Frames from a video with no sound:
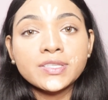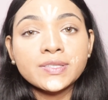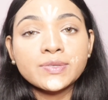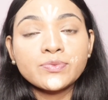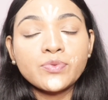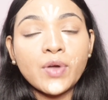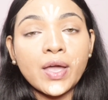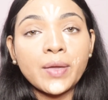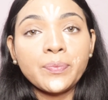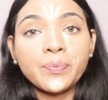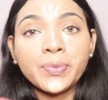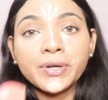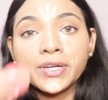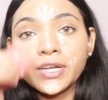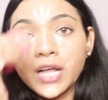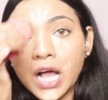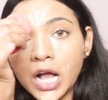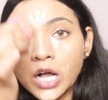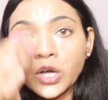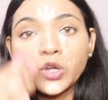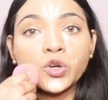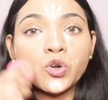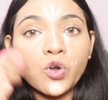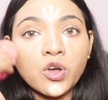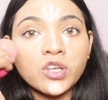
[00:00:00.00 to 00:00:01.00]
swipe it
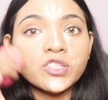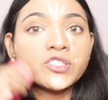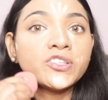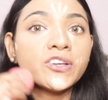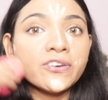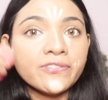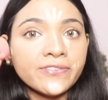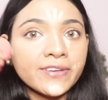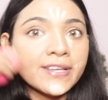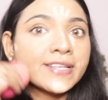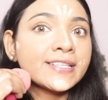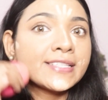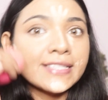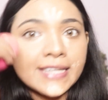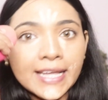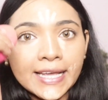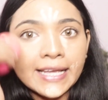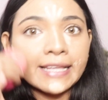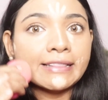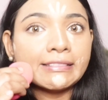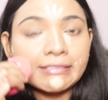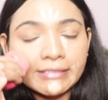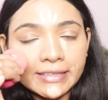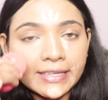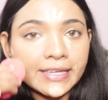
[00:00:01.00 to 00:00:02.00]
across your face
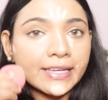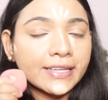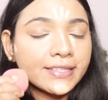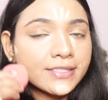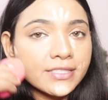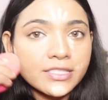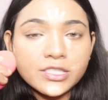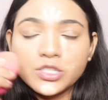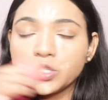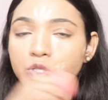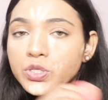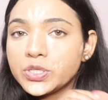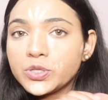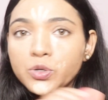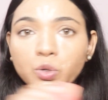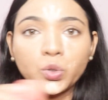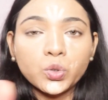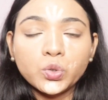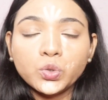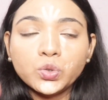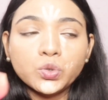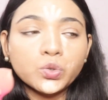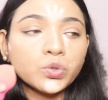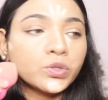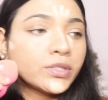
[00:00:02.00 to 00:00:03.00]
like this.
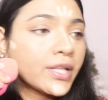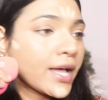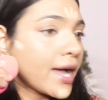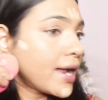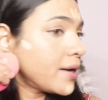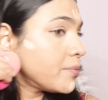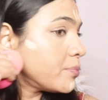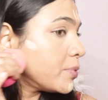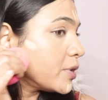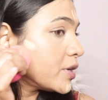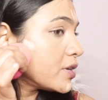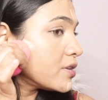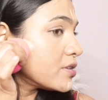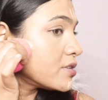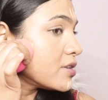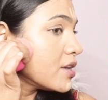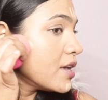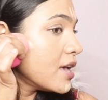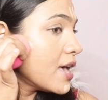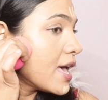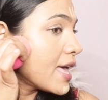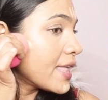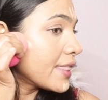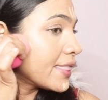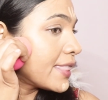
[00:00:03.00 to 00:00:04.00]
Don't do that because
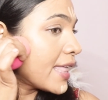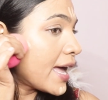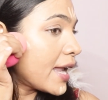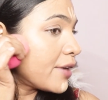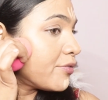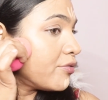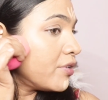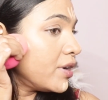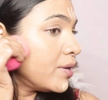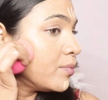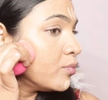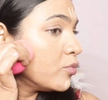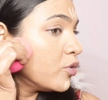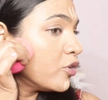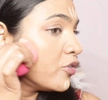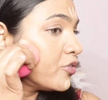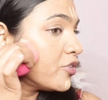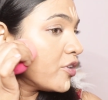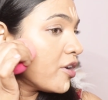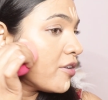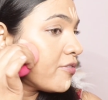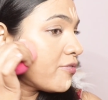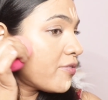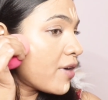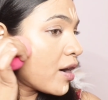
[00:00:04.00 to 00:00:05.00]
that will move
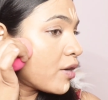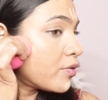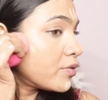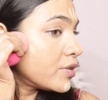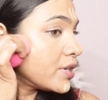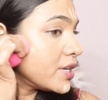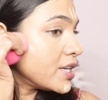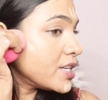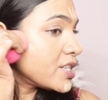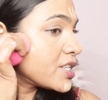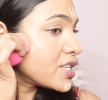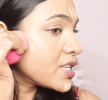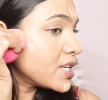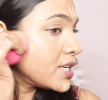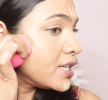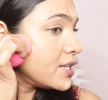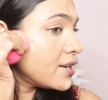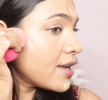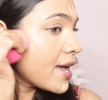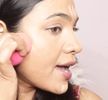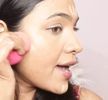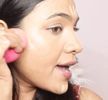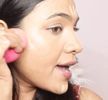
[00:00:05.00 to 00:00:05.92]
your foundation.